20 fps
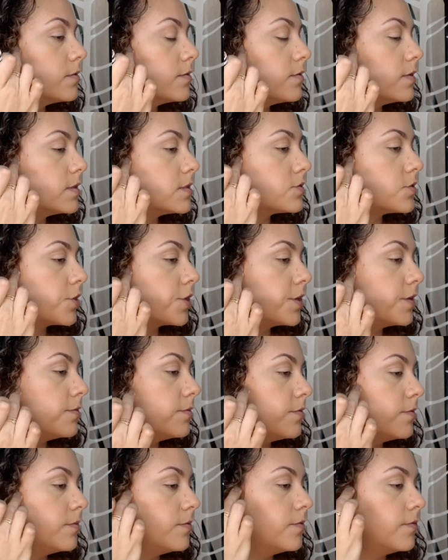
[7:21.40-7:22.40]

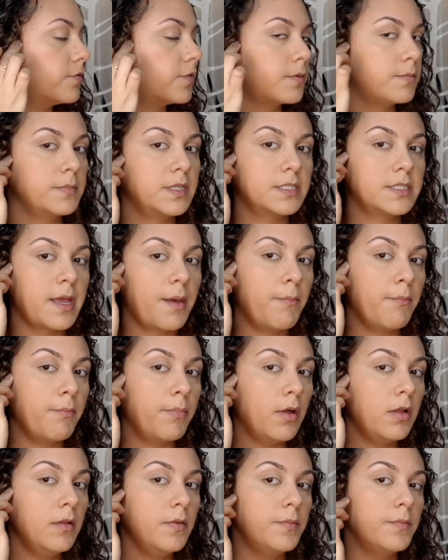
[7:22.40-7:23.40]
starting from the
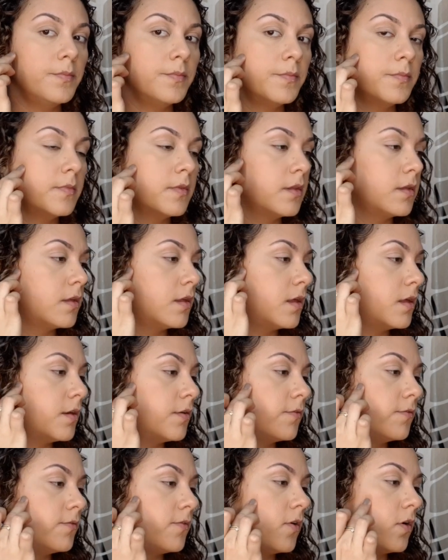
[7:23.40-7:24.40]
temple,
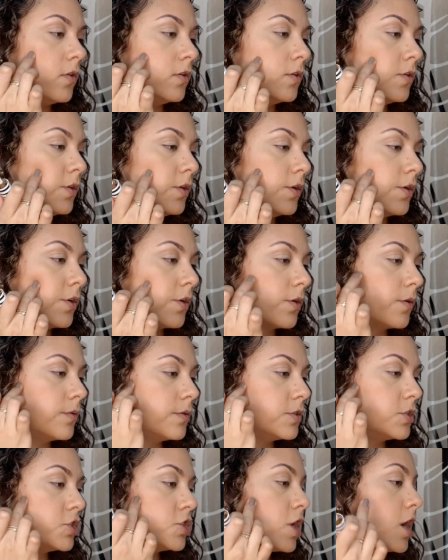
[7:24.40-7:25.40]
follow your
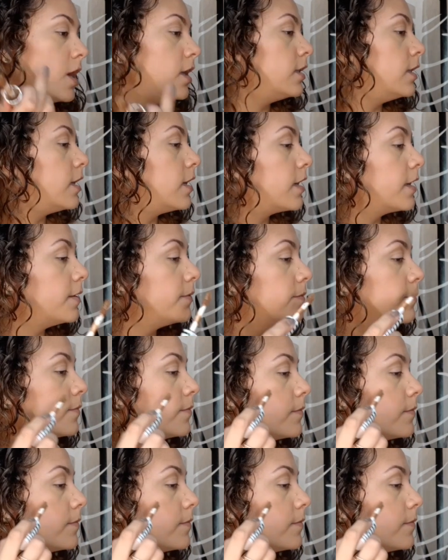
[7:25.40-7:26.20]
jawline